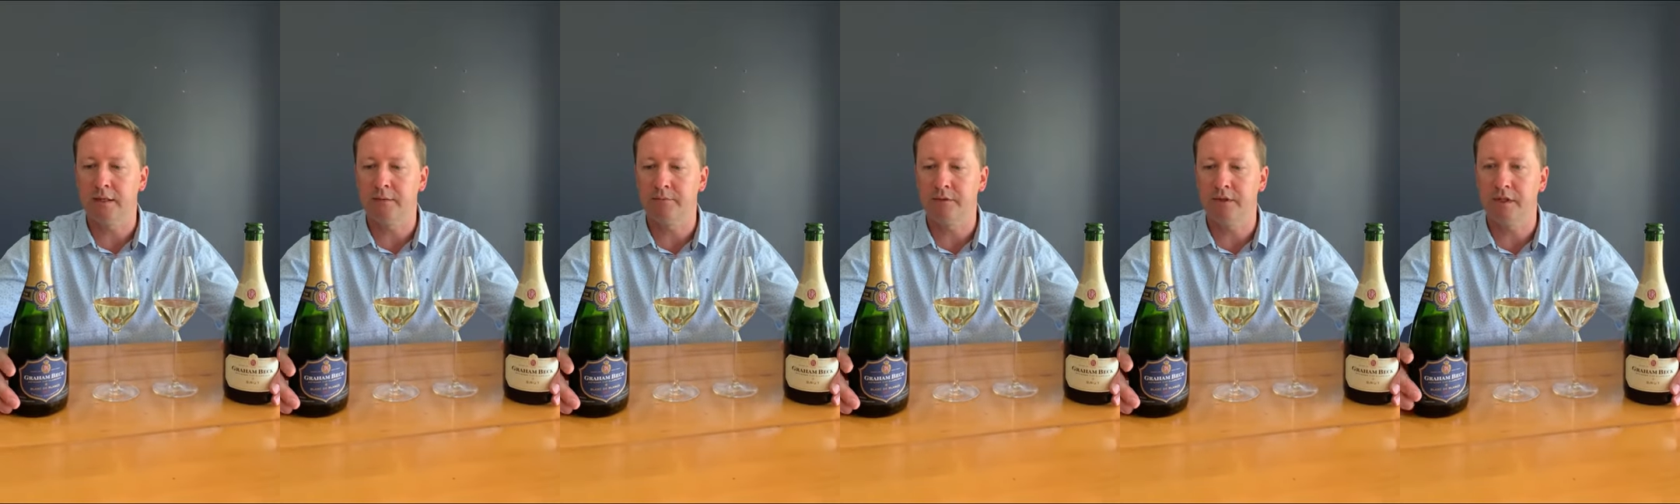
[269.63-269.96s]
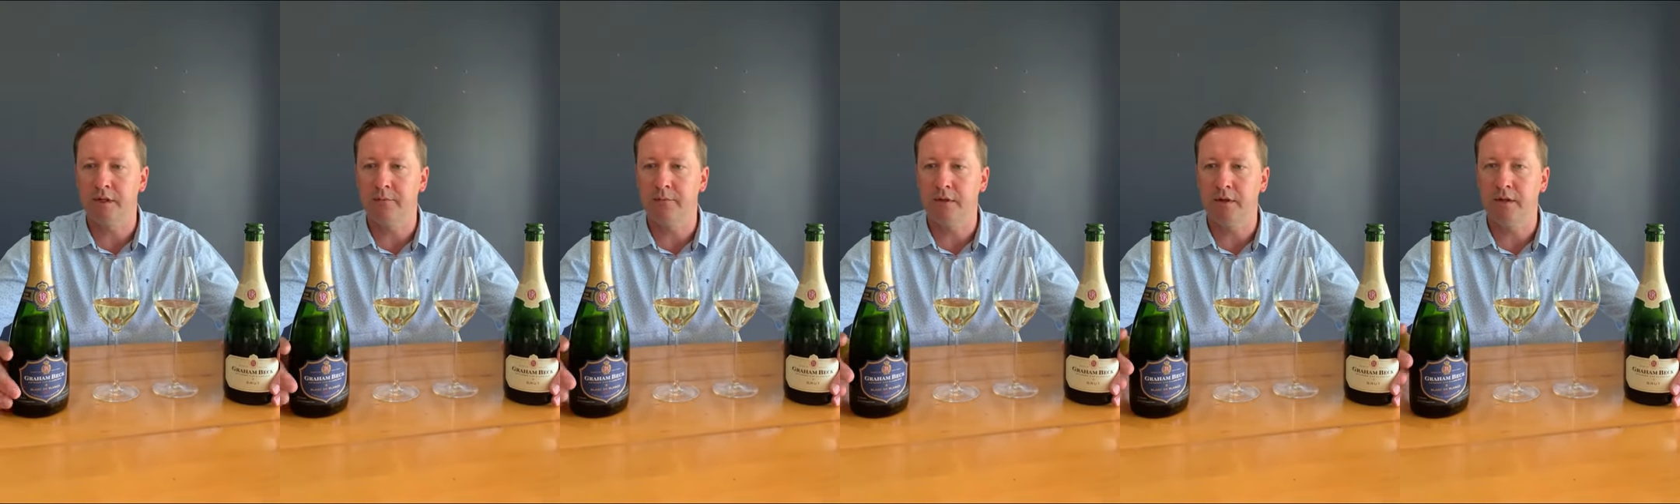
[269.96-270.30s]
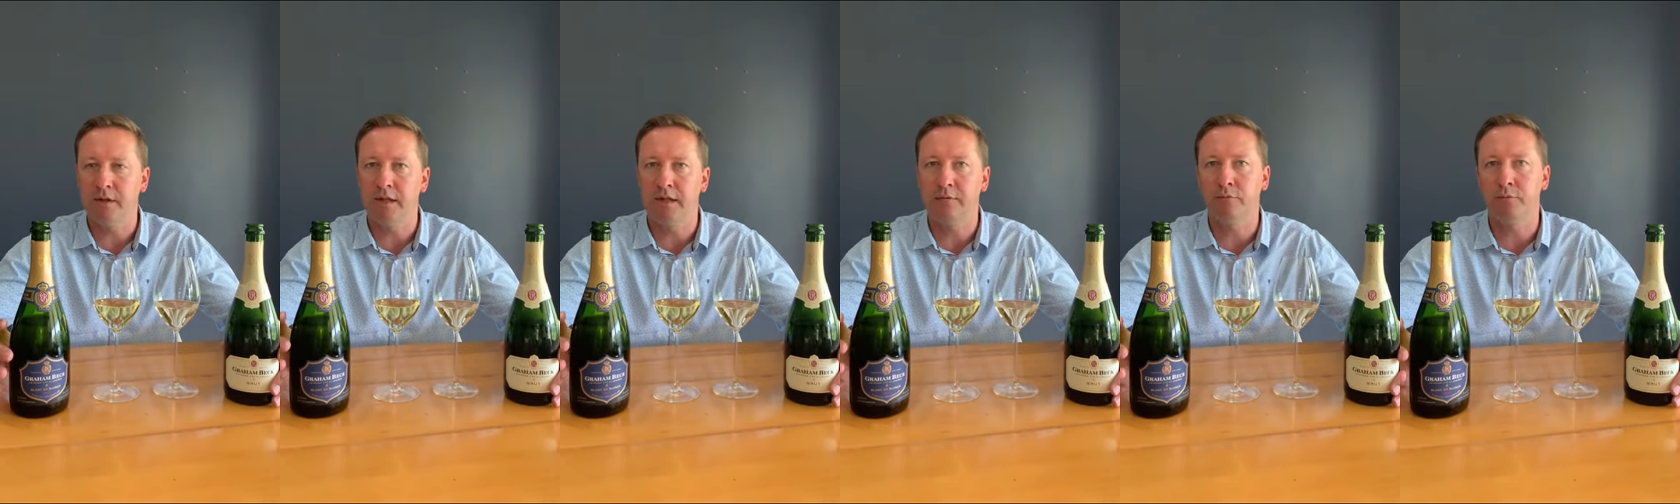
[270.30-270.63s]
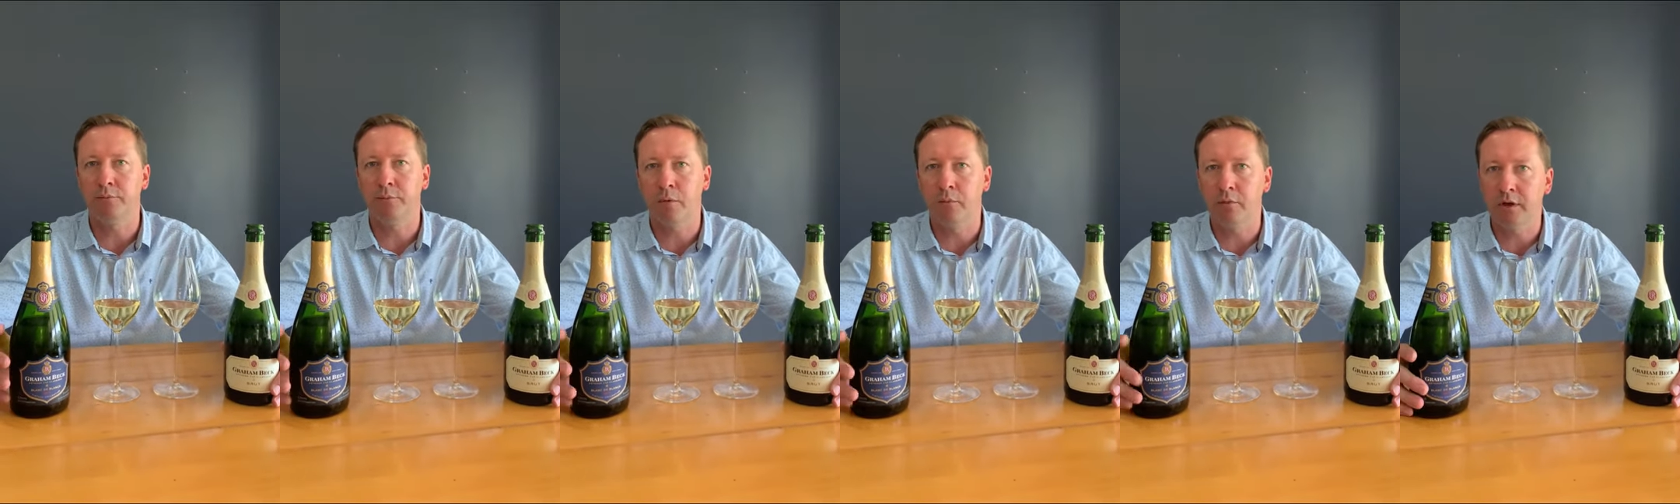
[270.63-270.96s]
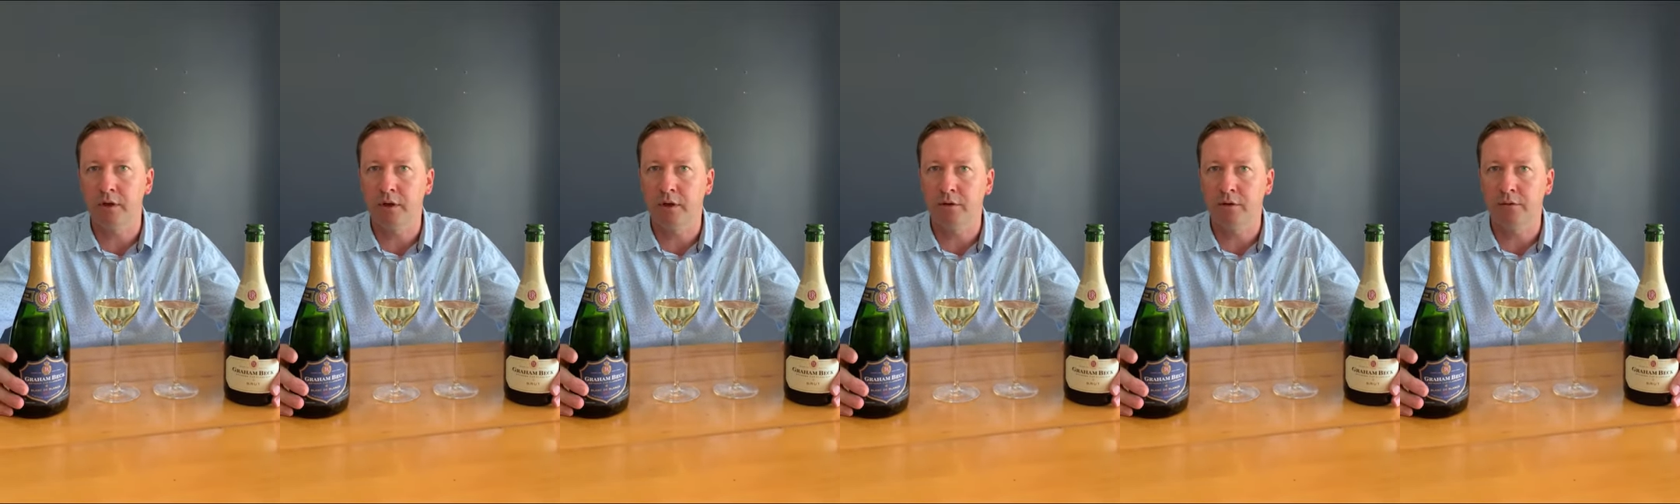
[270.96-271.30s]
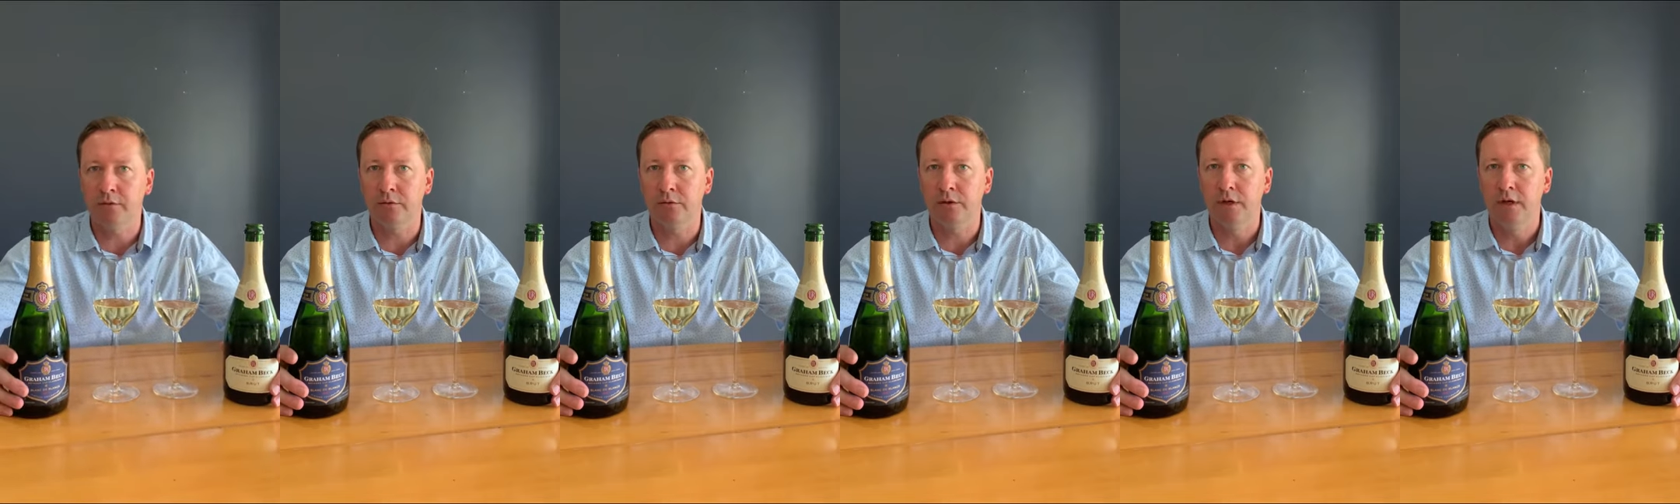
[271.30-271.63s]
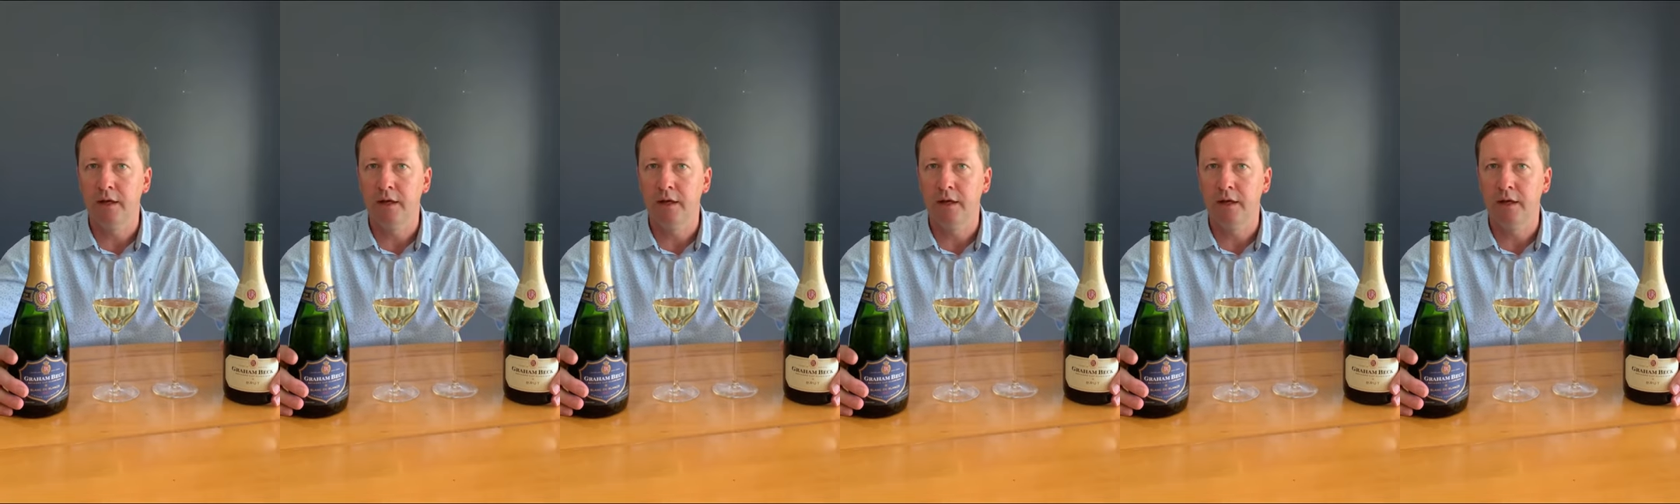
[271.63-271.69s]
something that would probably go